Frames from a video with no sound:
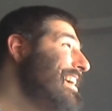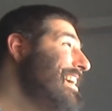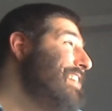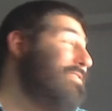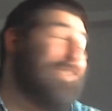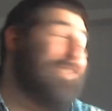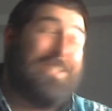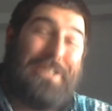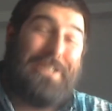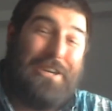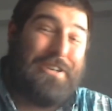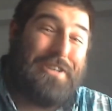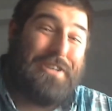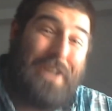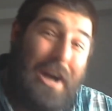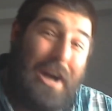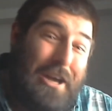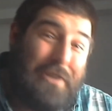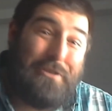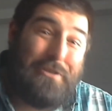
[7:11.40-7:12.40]
It was her
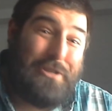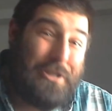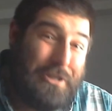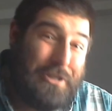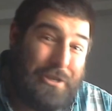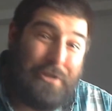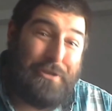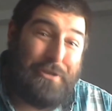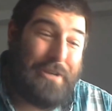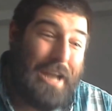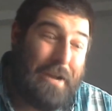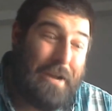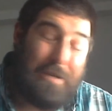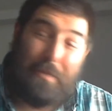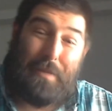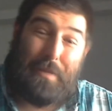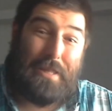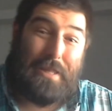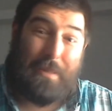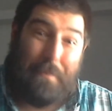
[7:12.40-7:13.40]
daughters who turned out to
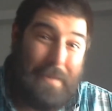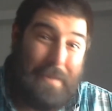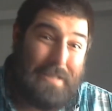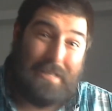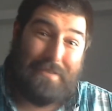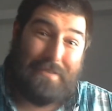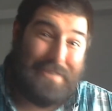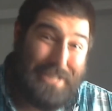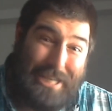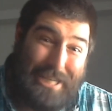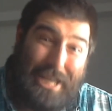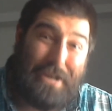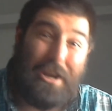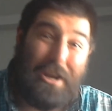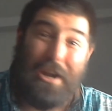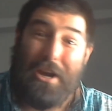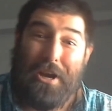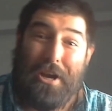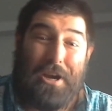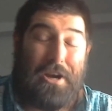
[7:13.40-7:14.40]
be the pieces of shit
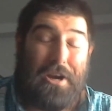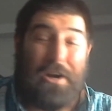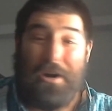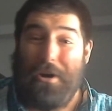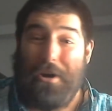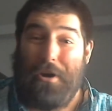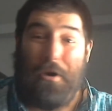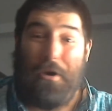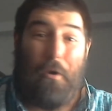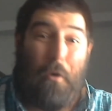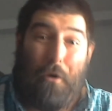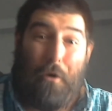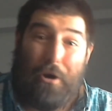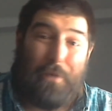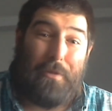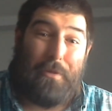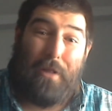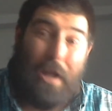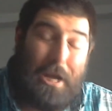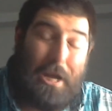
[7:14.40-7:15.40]
her
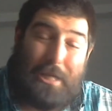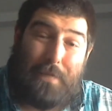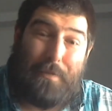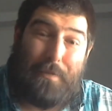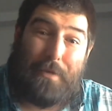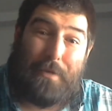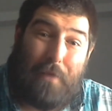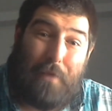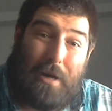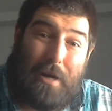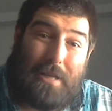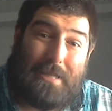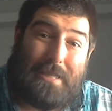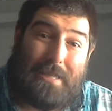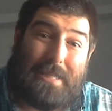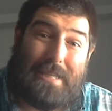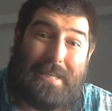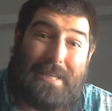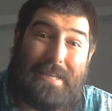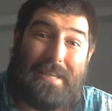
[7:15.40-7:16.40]
horrible husband was.